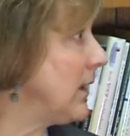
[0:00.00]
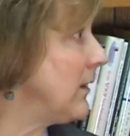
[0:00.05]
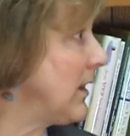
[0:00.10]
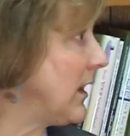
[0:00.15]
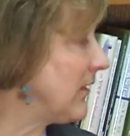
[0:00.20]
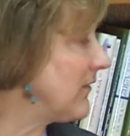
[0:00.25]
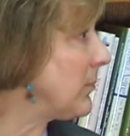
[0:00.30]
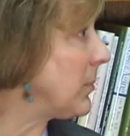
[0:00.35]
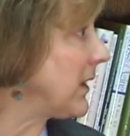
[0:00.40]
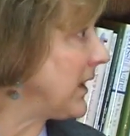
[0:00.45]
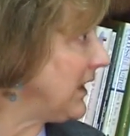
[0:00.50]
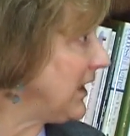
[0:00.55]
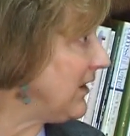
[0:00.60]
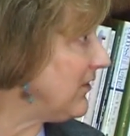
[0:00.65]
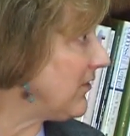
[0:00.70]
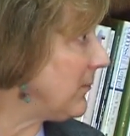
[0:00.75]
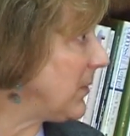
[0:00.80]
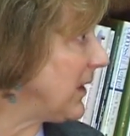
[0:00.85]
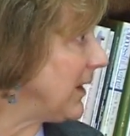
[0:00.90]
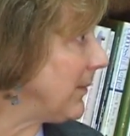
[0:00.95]
explaining
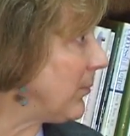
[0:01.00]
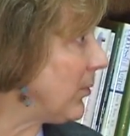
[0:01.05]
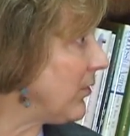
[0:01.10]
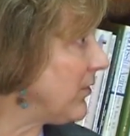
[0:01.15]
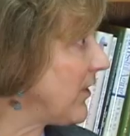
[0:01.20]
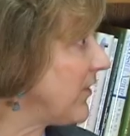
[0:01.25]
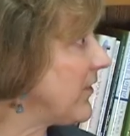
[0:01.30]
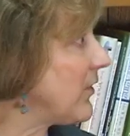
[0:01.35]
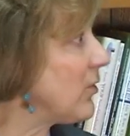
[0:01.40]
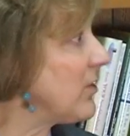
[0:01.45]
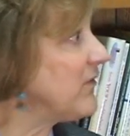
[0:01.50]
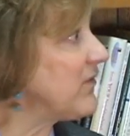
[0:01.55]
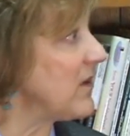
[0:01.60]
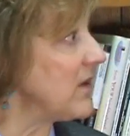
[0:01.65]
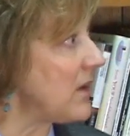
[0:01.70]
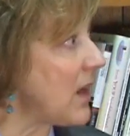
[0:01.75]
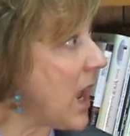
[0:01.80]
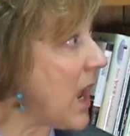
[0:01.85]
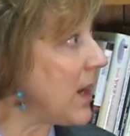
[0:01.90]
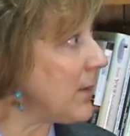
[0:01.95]
to people that there is a
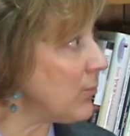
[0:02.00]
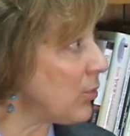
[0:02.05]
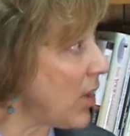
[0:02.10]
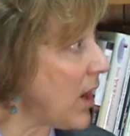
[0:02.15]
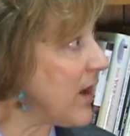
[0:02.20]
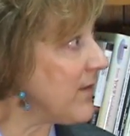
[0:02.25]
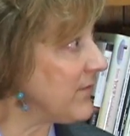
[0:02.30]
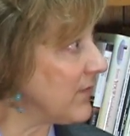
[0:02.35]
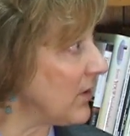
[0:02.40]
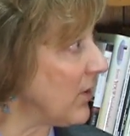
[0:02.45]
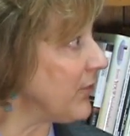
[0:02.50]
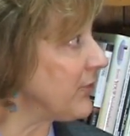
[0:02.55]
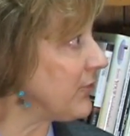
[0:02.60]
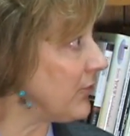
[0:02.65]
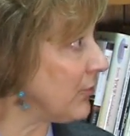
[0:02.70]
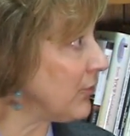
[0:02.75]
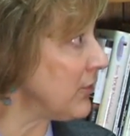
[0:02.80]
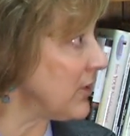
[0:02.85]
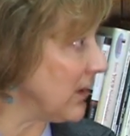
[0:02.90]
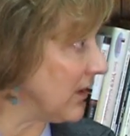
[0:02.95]
nonprofit
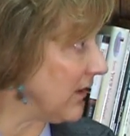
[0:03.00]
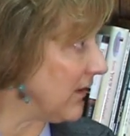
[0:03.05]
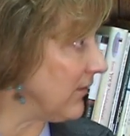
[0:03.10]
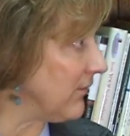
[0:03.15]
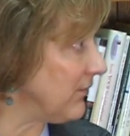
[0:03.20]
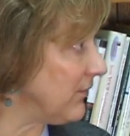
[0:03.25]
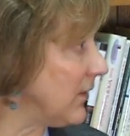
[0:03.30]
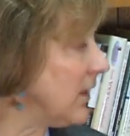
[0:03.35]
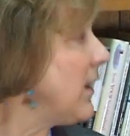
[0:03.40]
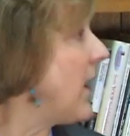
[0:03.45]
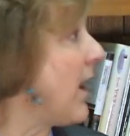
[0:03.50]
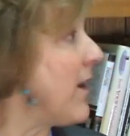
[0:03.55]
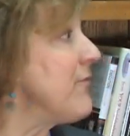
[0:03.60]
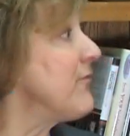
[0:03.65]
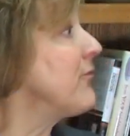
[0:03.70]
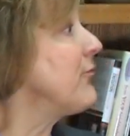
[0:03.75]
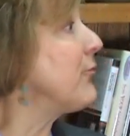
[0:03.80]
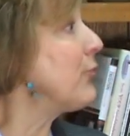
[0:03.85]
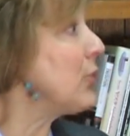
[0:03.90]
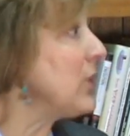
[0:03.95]
alternative, a
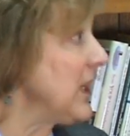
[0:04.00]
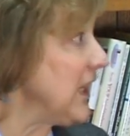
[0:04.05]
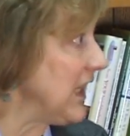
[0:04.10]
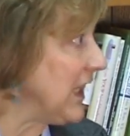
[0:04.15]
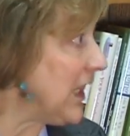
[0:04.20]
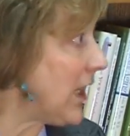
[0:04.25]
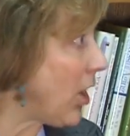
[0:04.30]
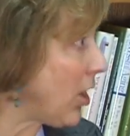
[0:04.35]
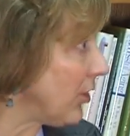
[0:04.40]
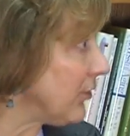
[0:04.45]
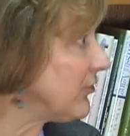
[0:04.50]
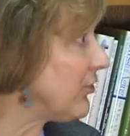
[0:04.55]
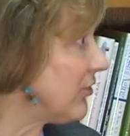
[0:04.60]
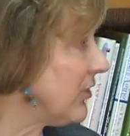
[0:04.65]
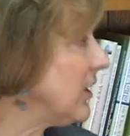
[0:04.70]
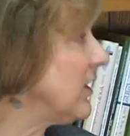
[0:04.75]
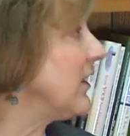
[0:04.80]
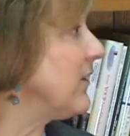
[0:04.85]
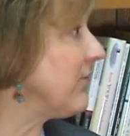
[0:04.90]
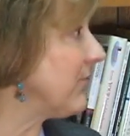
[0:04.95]
free
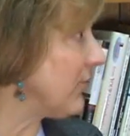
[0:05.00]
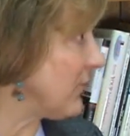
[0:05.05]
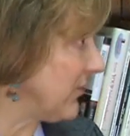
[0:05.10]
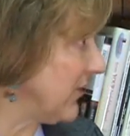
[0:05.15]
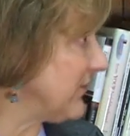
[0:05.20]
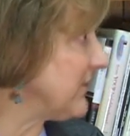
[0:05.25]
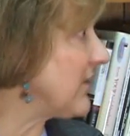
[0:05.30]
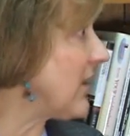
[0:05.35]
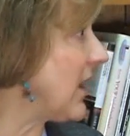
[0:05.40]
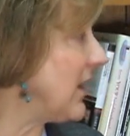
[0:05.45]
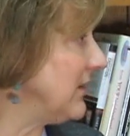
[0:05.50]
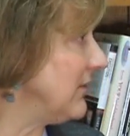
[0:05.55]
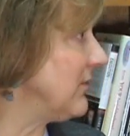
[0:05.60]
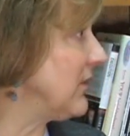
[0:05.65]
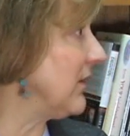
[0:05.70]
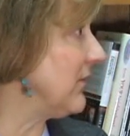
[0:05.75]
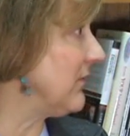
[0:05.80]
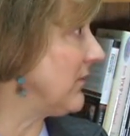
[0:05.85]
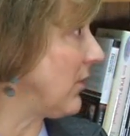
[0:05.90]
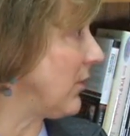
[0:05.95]
alternative for this kind of
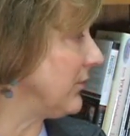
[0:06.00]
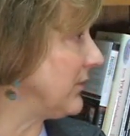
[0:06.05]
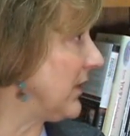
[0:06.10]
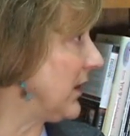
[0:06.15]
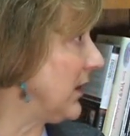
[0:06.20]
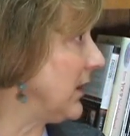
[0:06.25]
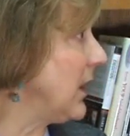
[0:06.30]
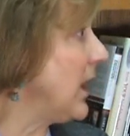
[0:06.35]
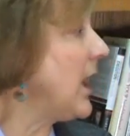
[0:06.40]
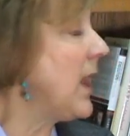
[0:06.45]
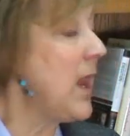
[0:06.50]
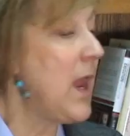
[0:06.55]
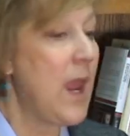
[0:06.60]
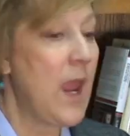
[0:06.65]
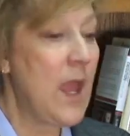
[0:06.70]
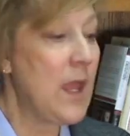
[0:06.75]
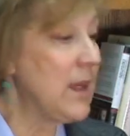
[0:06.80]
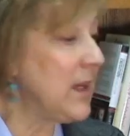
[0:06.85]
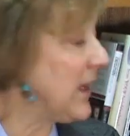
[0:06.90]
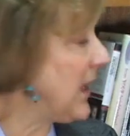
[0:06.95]
consulting.
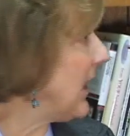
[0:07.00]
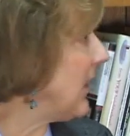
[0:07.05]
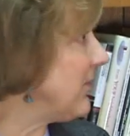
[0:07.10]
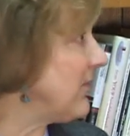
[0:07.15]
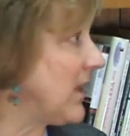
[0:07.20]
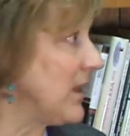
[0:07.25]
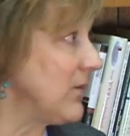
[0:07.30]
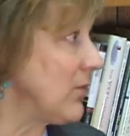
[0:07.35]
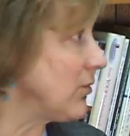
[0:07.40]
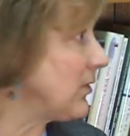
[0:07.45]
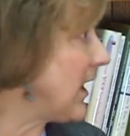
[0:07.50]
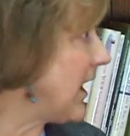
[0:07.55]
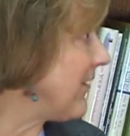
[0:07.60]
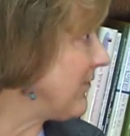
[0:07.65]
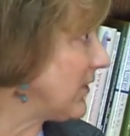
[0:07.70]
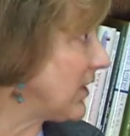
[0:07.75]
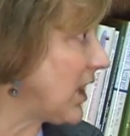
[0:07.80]
And again, they don't have the